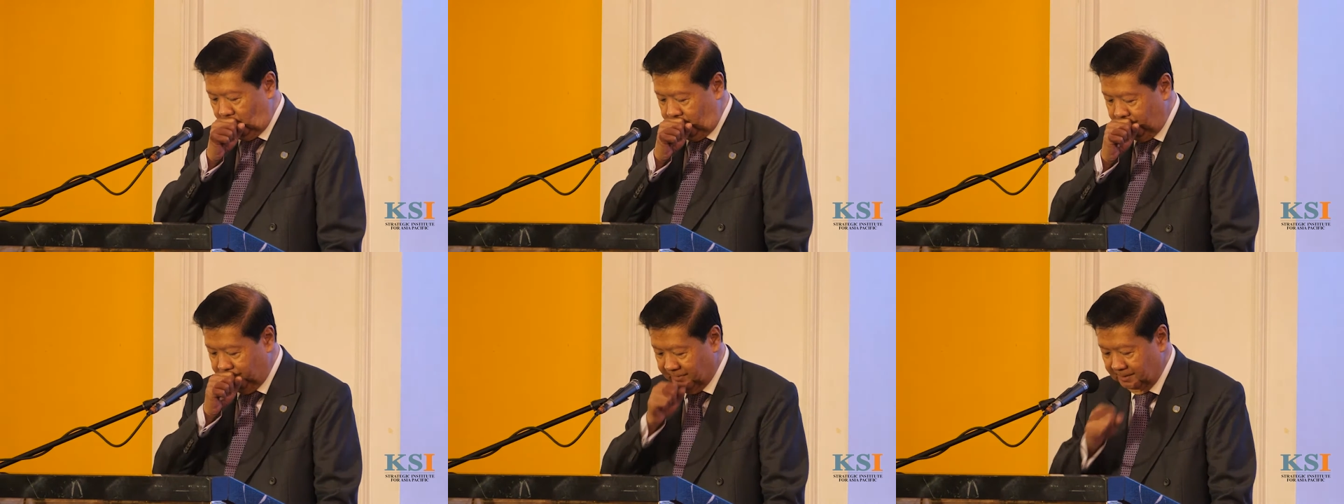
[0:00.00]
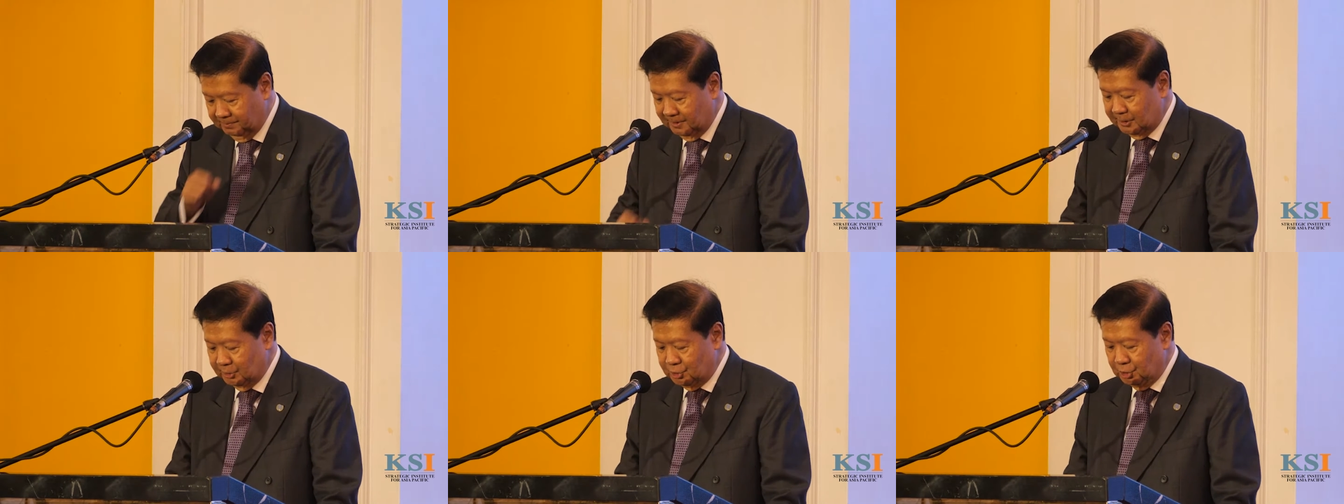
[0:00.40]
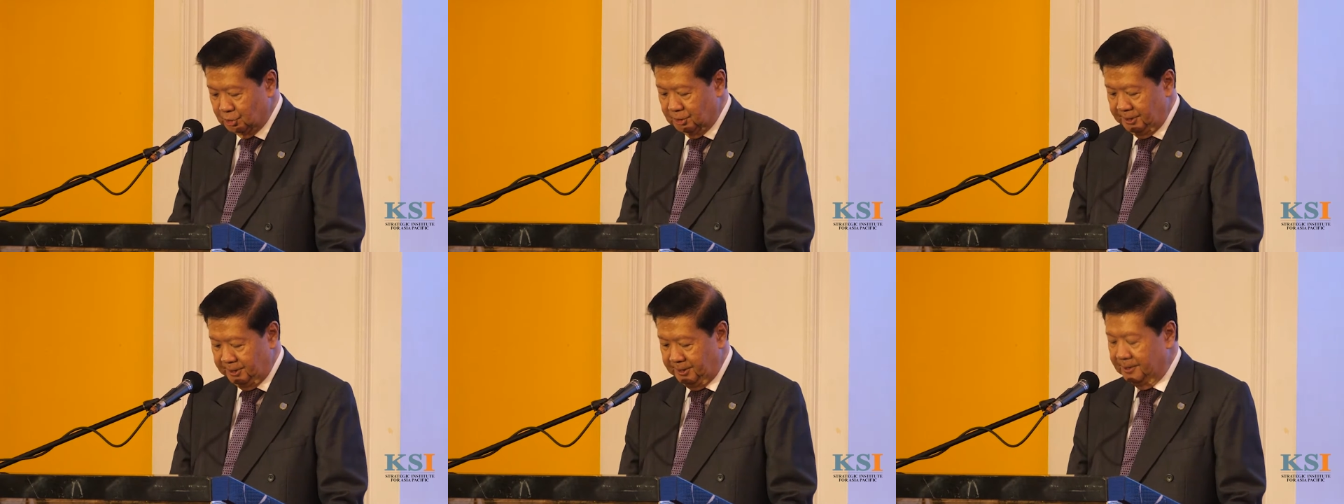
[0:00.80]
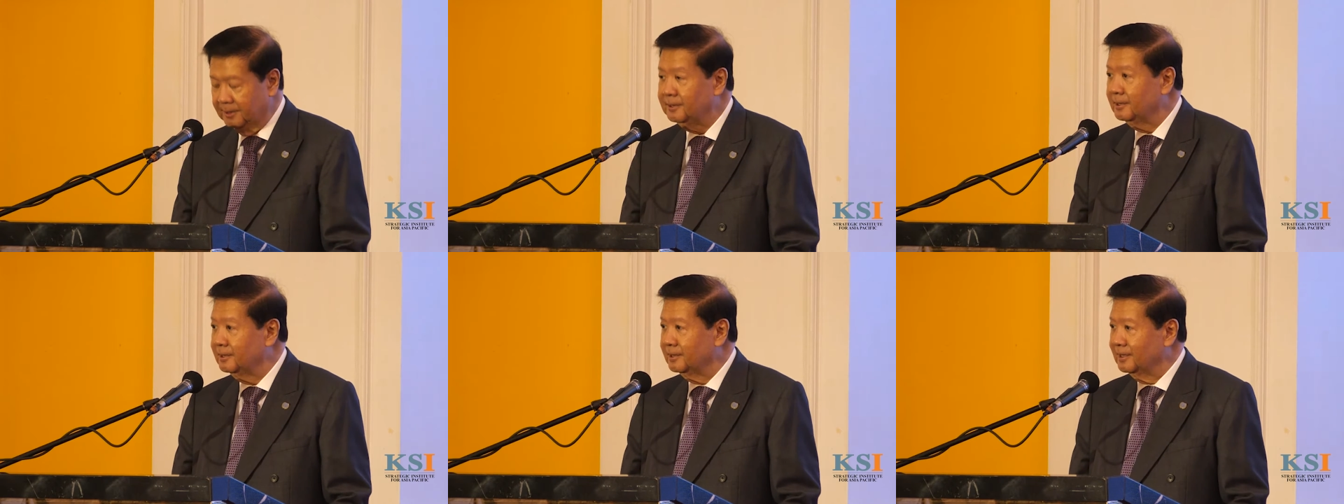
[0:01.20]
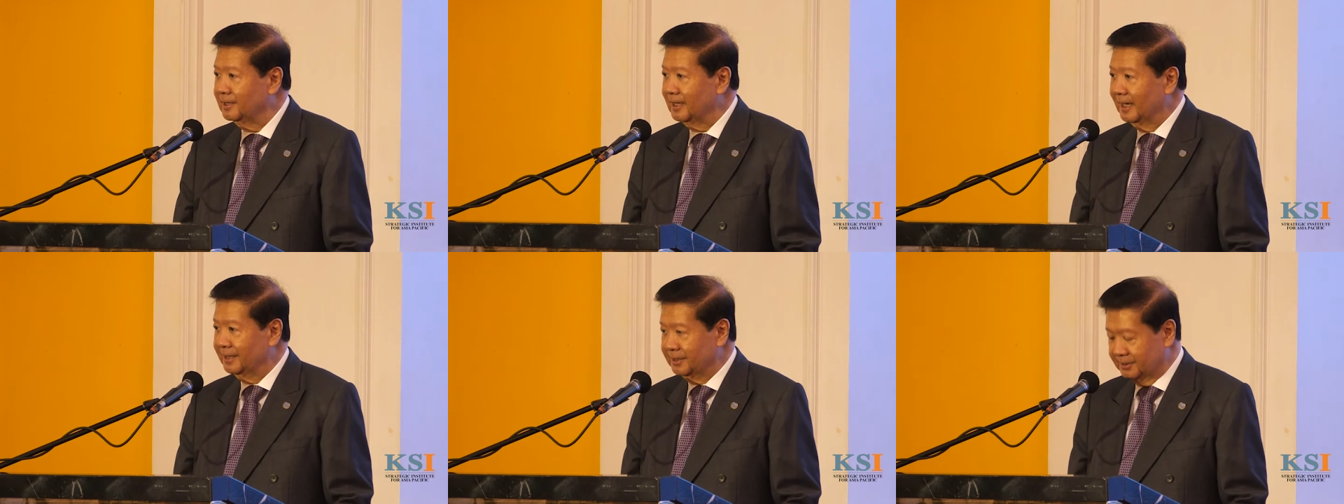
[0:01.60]
Mr. Cho Lee,
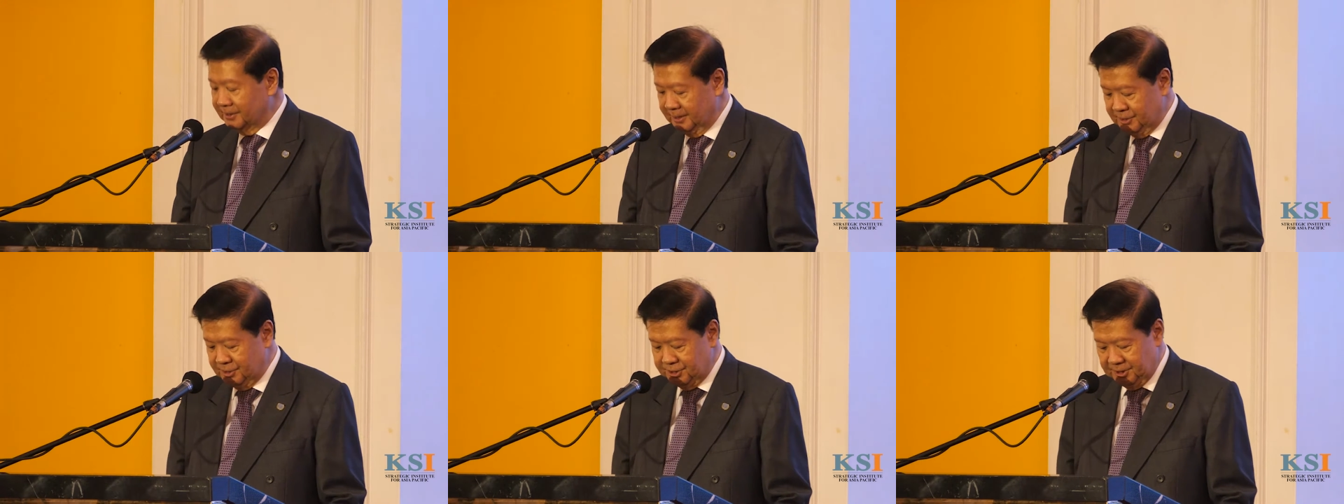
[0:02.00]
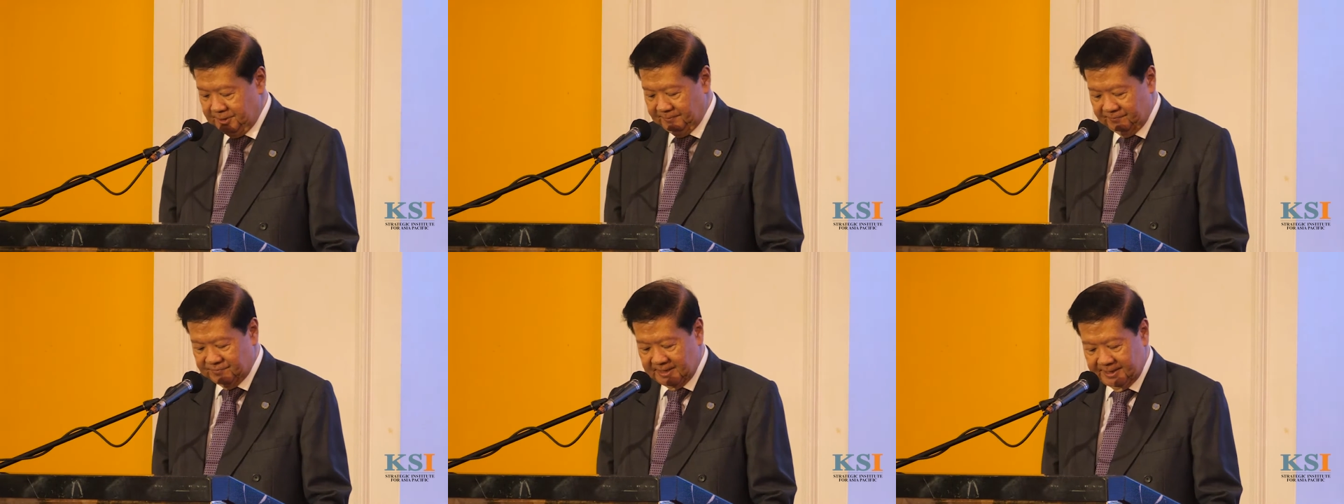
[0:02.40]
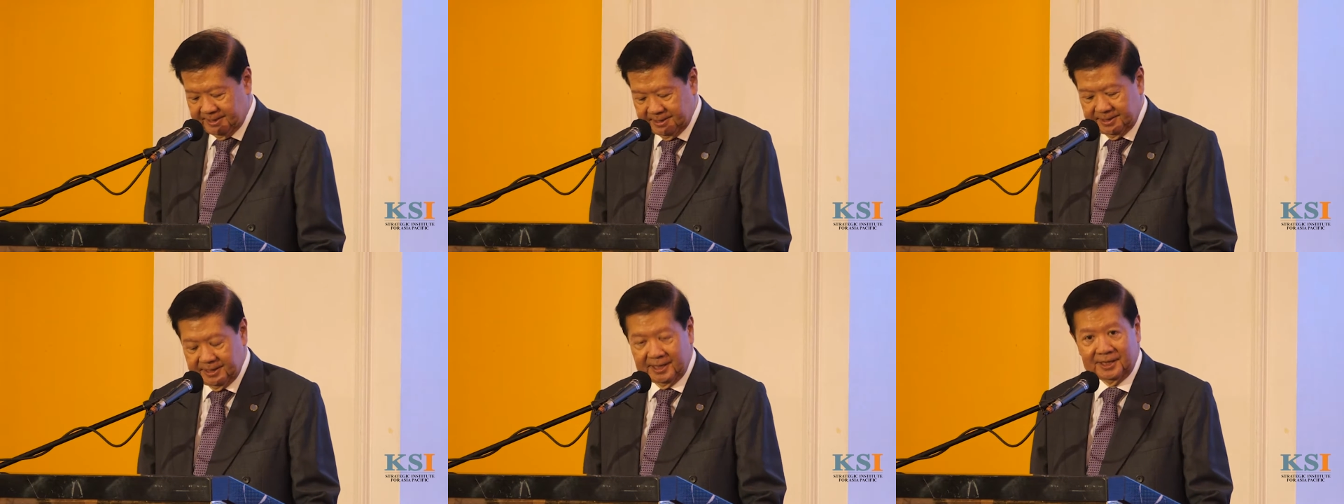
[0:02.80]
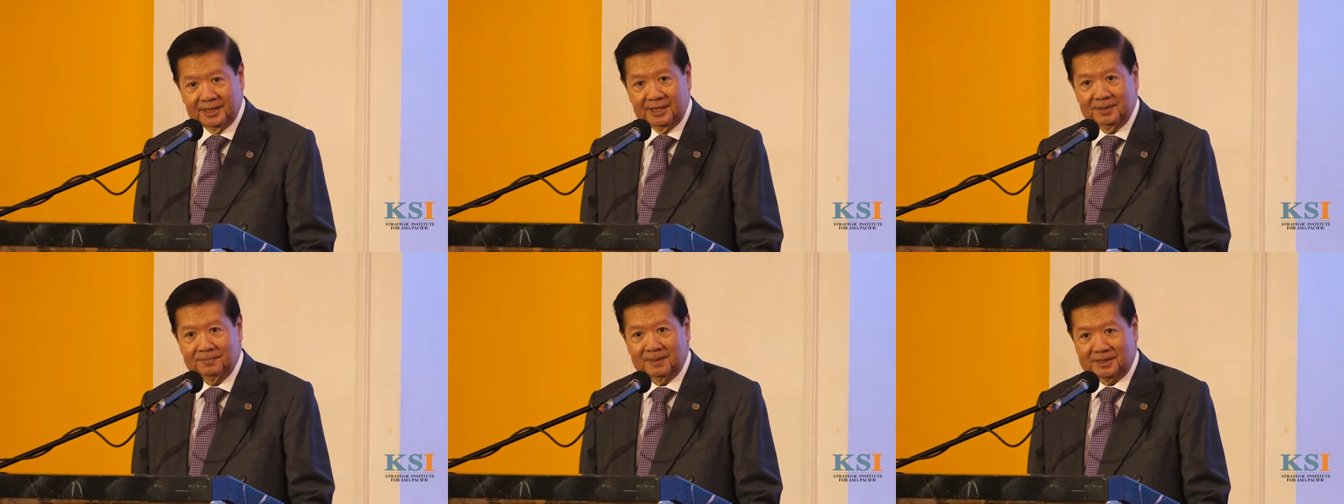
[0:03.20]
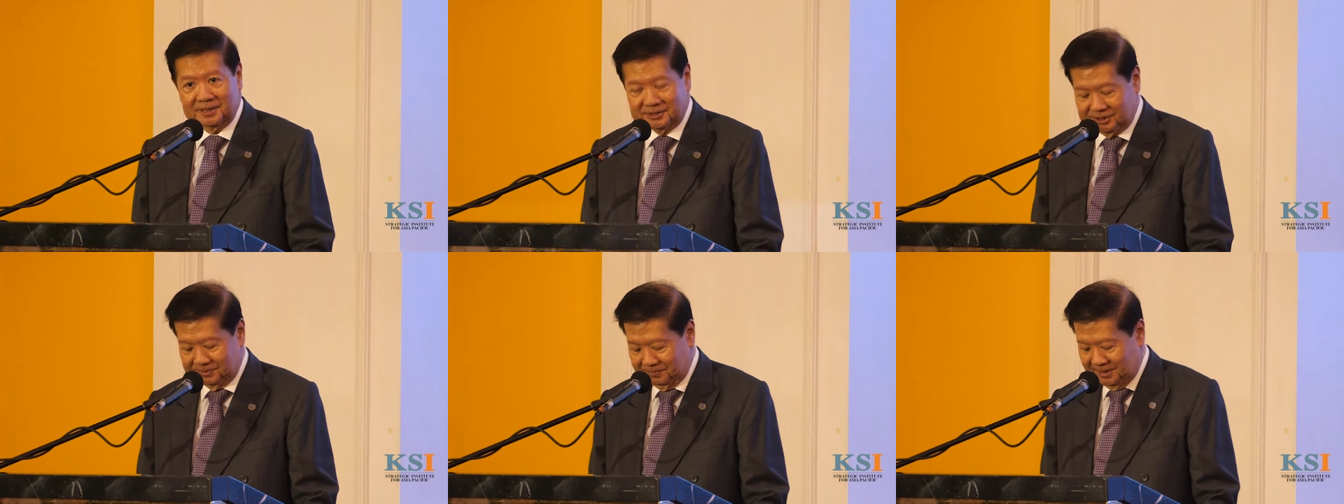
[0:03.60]
Editor-in-Chief of China Daily,
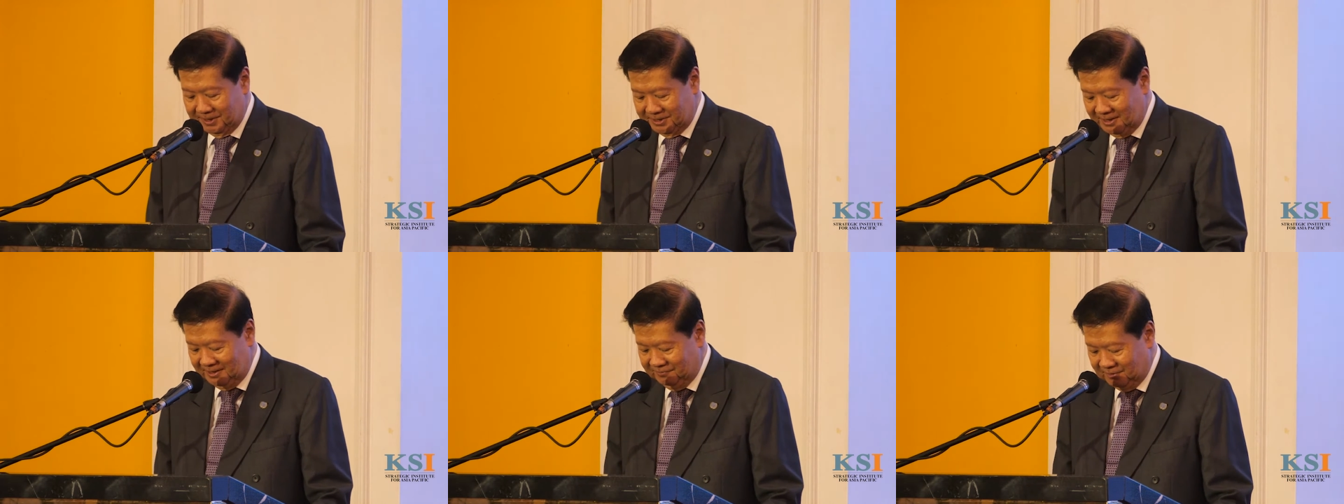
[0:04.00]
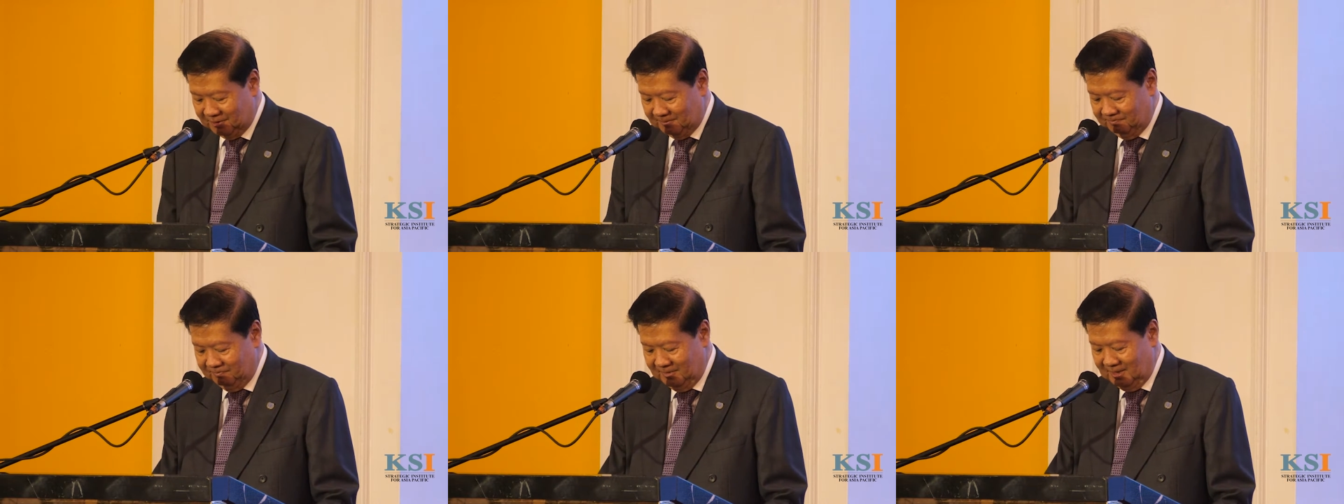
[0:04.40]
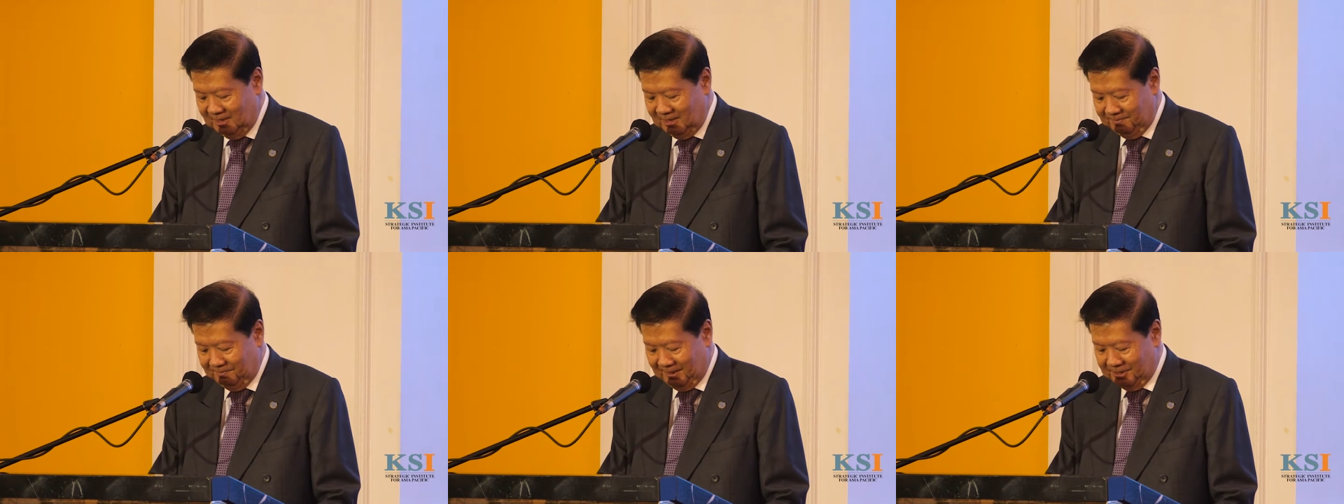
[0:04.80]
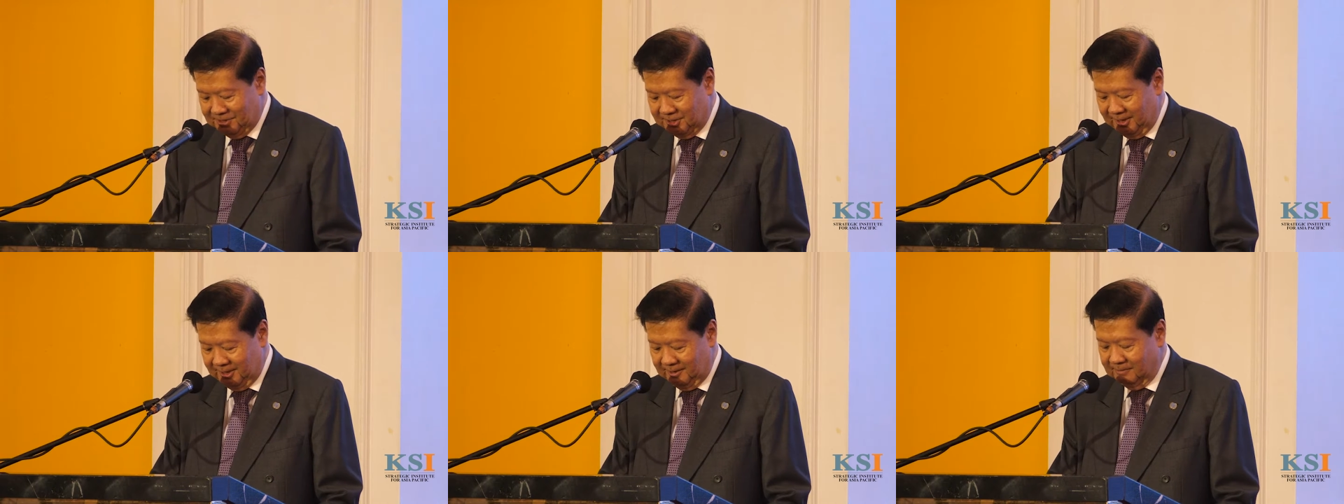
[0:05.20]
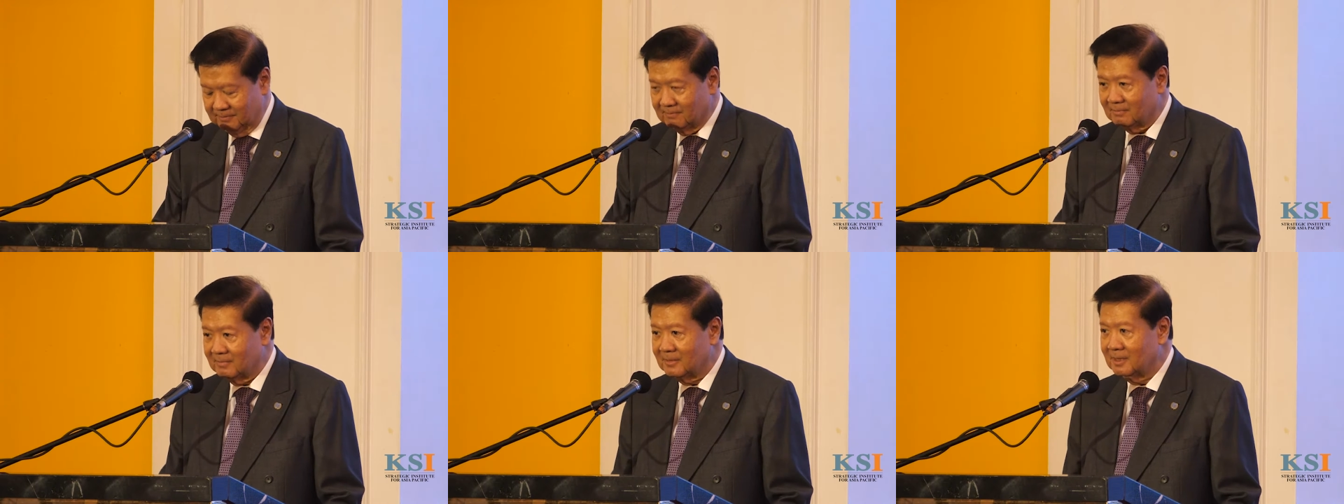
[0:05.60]
participating from Beijing,